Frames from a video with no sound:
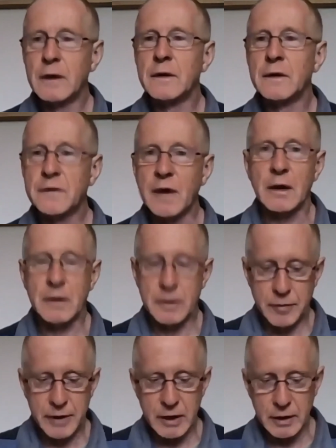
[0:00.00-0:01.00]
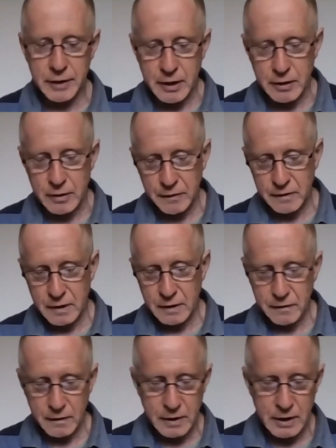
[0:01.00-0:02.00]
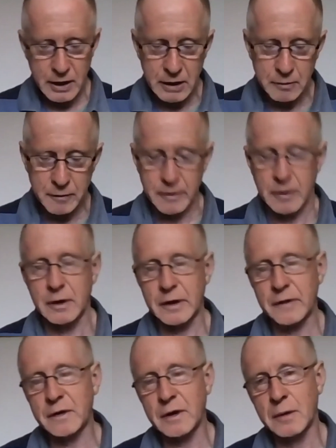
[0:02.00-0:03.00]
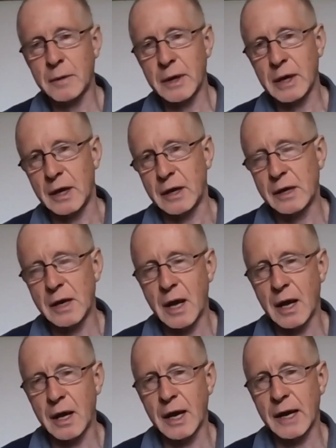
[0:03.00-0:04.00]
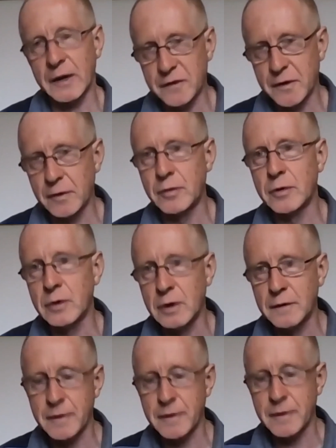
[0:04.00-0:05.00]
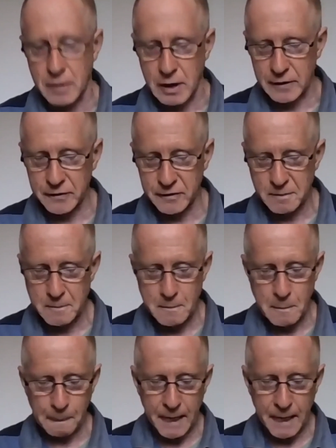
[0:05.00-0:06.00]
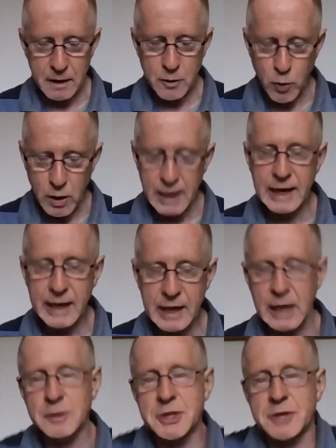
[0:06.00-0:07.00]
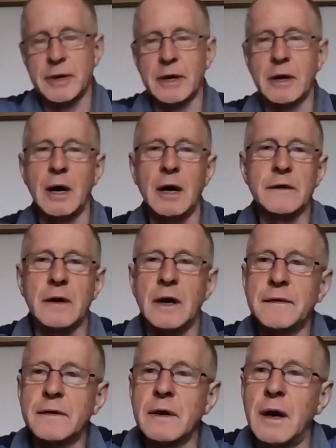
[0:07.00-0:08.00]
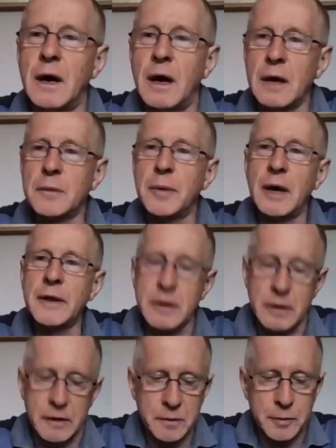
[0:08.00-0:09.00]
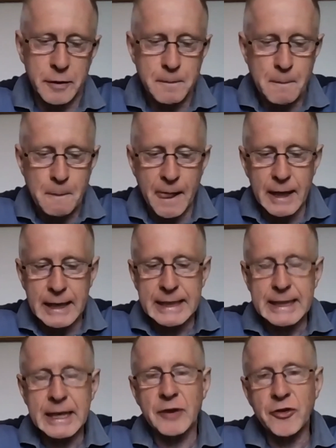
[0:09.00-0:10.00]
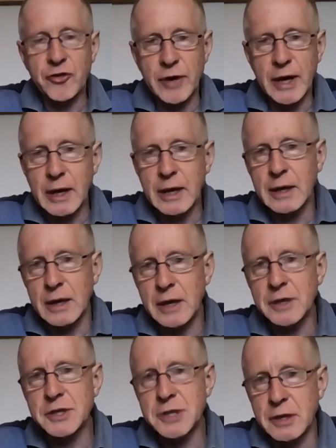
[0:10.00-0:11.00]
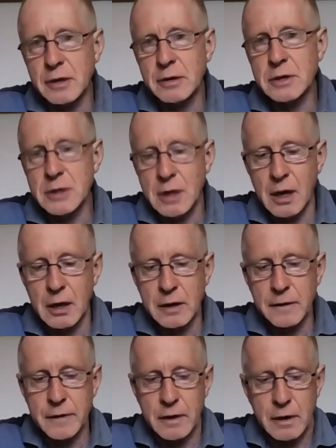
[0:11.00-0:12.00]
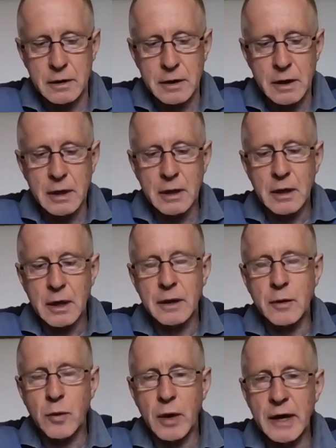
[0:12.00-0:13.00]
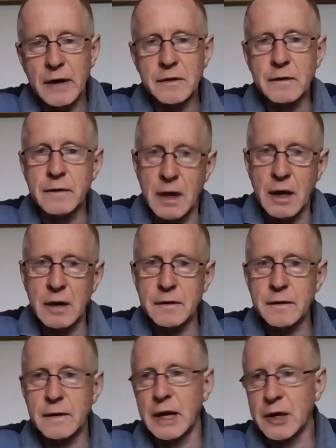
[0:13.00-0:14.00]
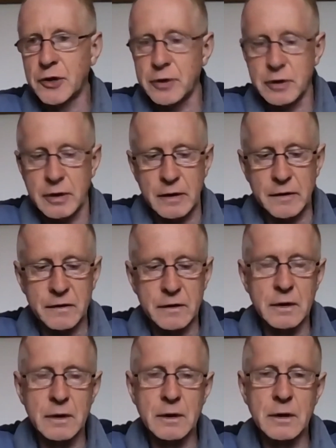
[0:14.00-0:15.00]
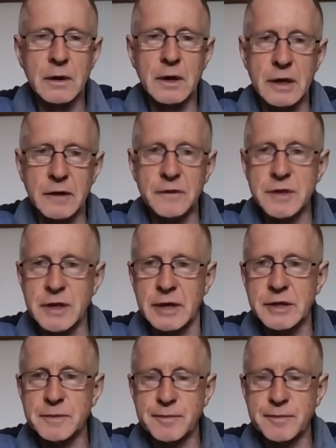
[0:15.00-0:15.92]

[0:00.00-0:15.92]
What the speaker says: So the real news is that the kingdom of God is coming in as the rule of Christ, quietly capturing heart after heart by the gospel and training each new child of God in the ways of love and goodness in his church.